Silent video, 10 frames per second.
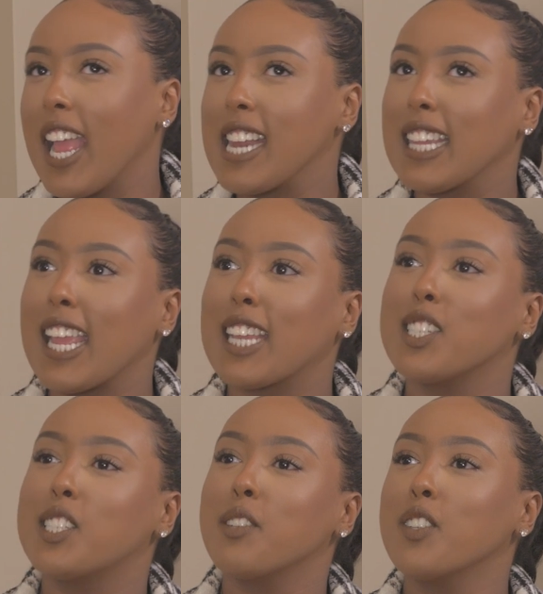And like
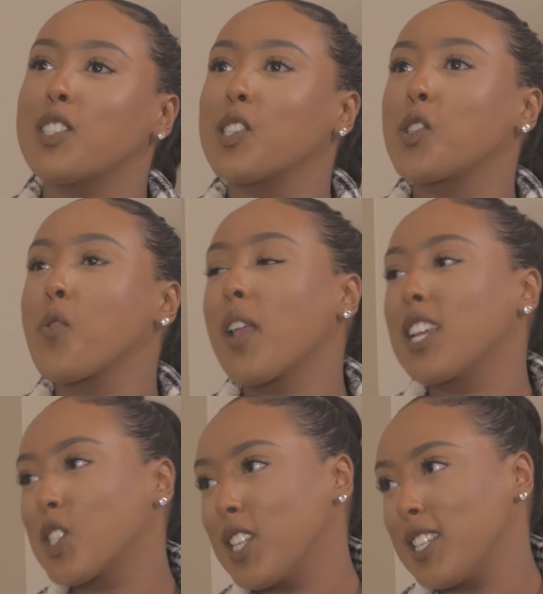different
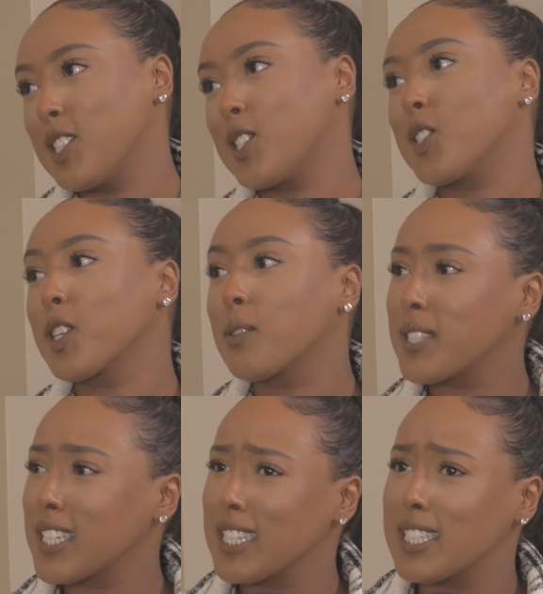situations and
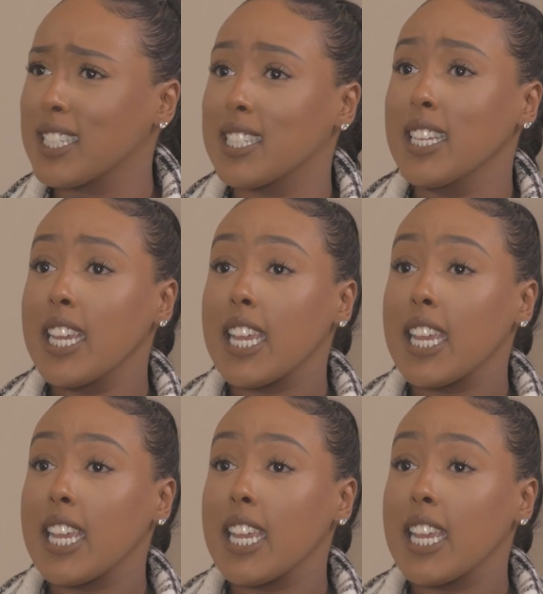circumstances,